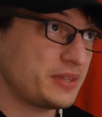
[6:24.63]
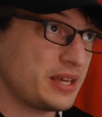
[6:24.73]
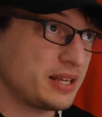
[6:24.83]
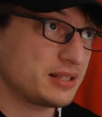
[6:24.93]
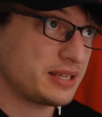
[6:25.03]

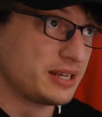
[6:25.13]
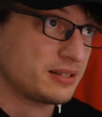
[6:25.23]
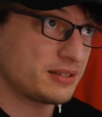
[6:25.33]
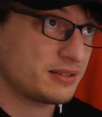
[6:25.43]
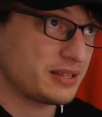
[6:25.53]
that that
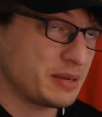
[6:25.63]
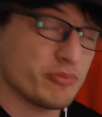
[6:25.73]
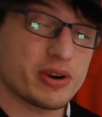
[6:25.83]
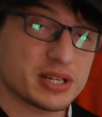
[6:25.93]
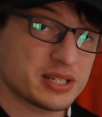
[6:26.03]
he
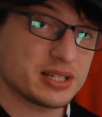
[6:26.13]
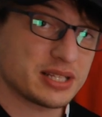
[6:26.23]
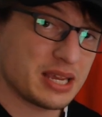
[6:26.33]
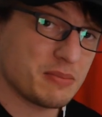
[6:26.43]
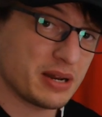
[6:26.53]
brings to the
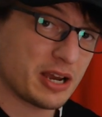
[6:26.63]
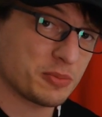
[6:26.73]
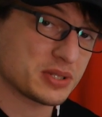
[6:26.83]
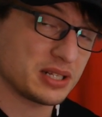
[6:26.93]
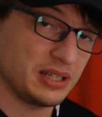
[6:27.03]
team and
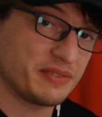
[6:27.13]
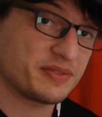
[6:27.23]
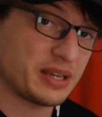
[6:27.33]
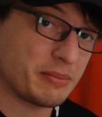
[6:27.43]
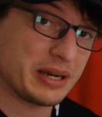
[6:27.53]
helps to
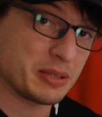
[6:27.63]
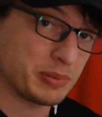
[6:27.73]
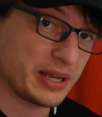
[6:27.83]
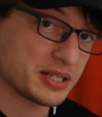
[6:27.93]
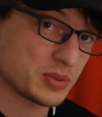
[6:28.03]
lift up other
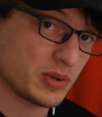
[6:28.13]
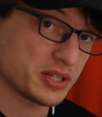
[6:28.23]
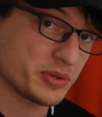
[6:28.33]
players as well.